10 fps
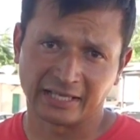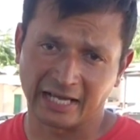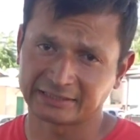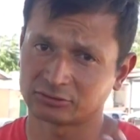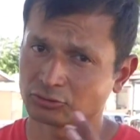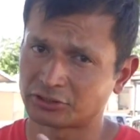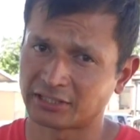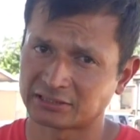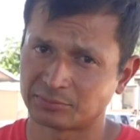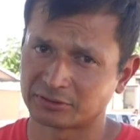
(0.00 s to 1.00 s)
then has a
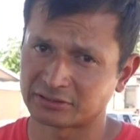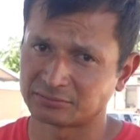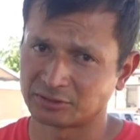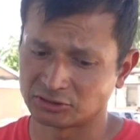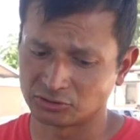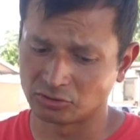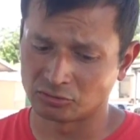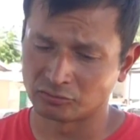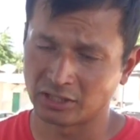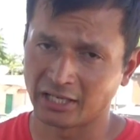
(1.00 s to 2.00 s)
13 speed
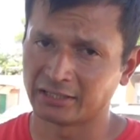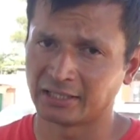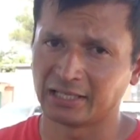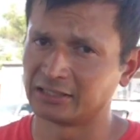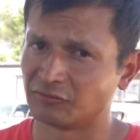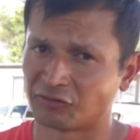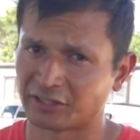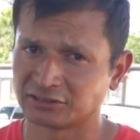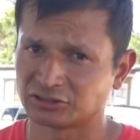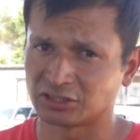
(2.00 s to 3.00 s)
transmission and, and
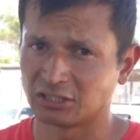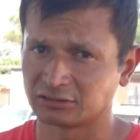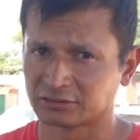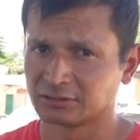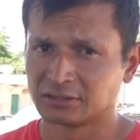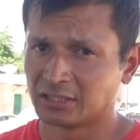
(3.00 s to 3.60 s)
differentials